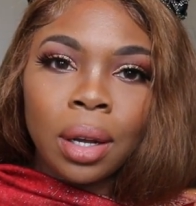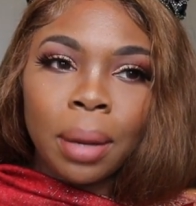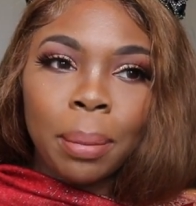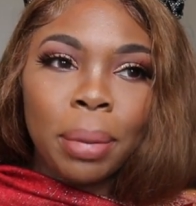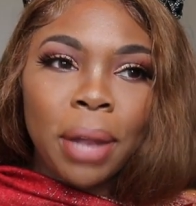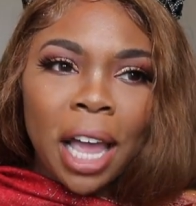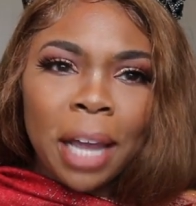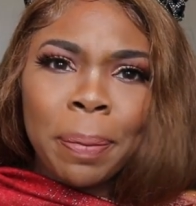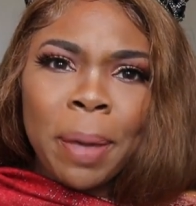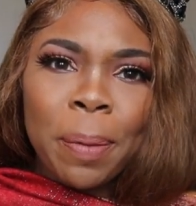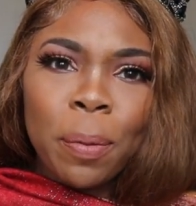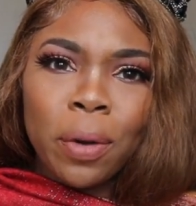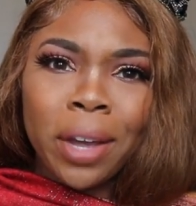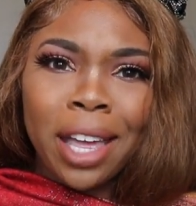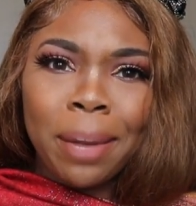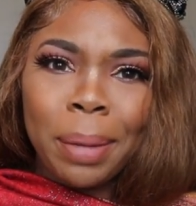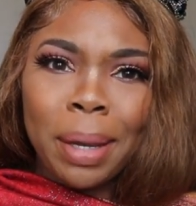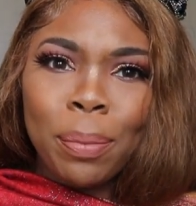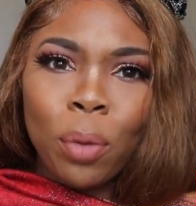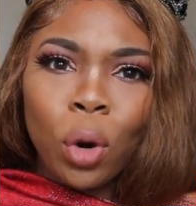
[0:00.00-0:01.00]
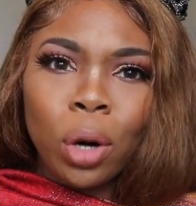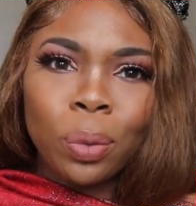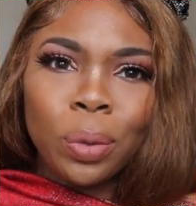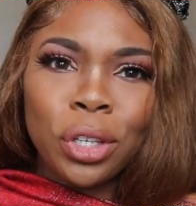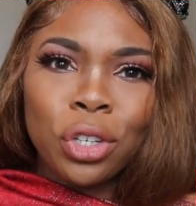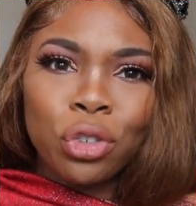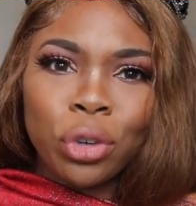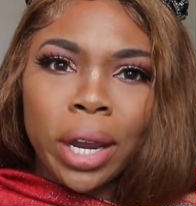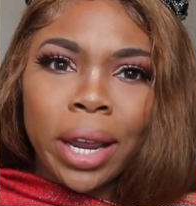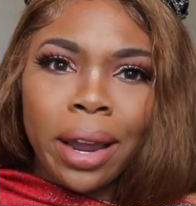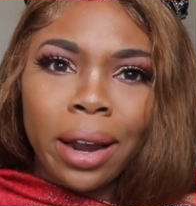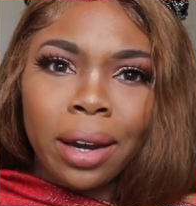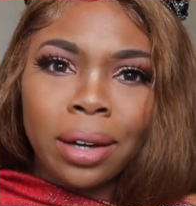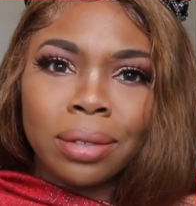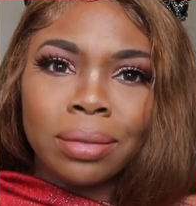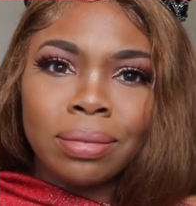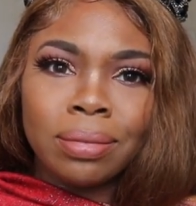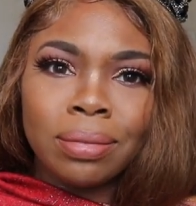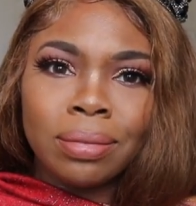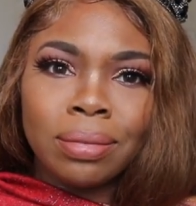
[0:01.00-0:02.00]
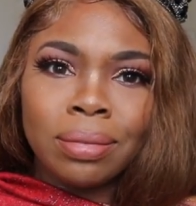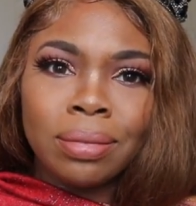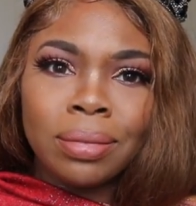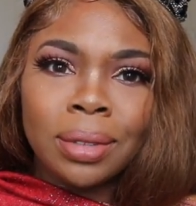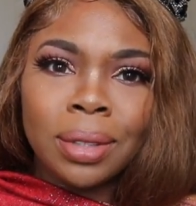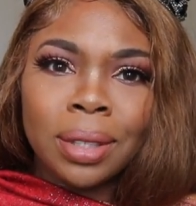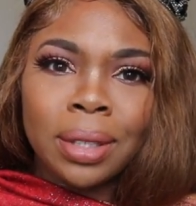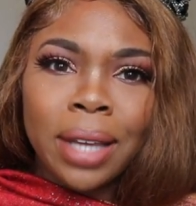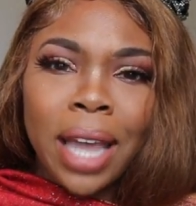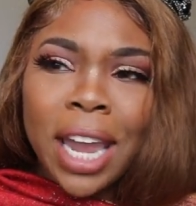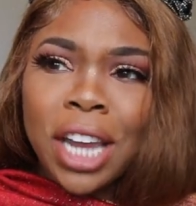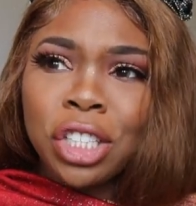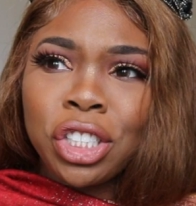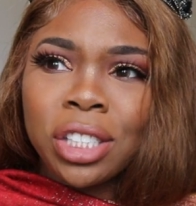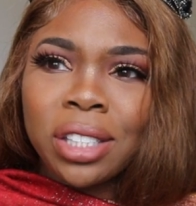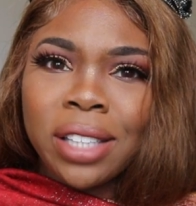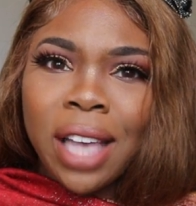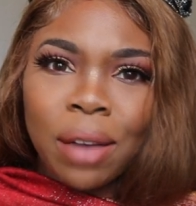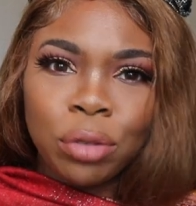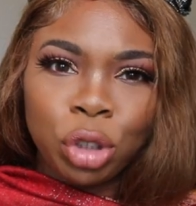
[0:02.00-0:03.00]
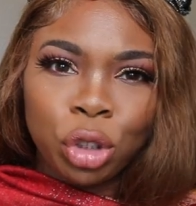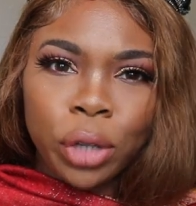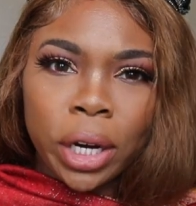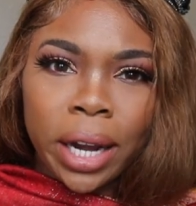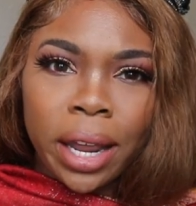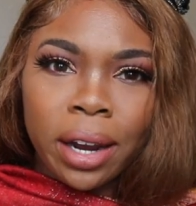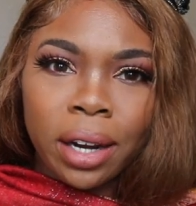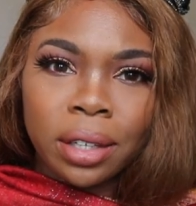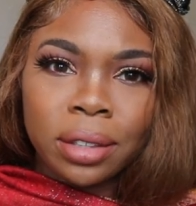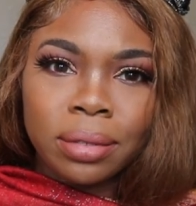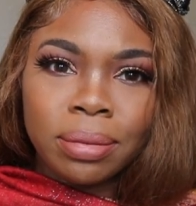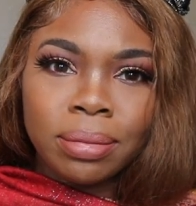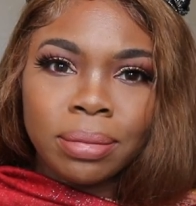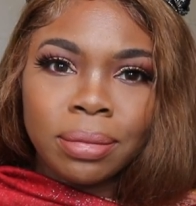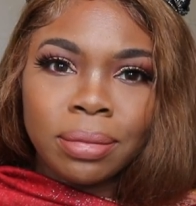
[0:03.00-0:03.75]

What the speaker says: Black people can be born with straight hair. Asians have straight hair.